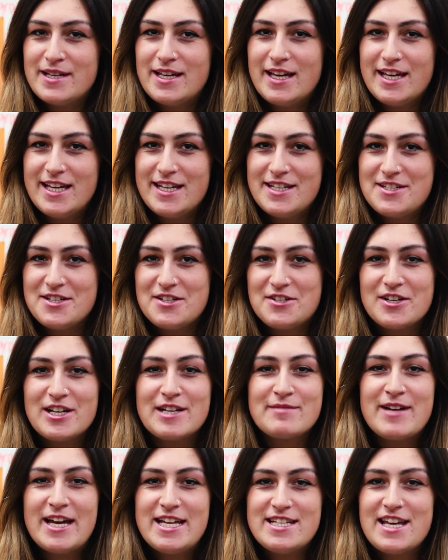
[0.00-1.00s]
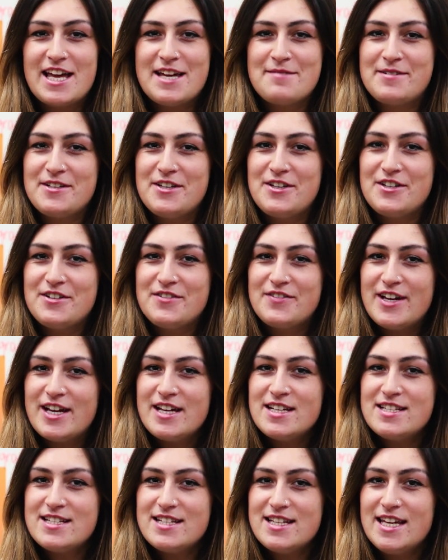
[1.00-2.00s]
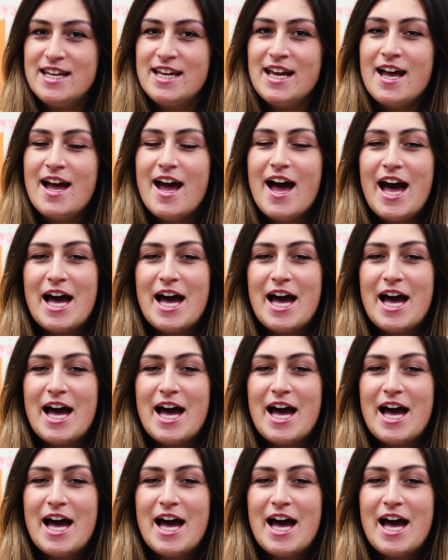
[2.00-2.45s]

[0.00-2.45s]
because during my time at university,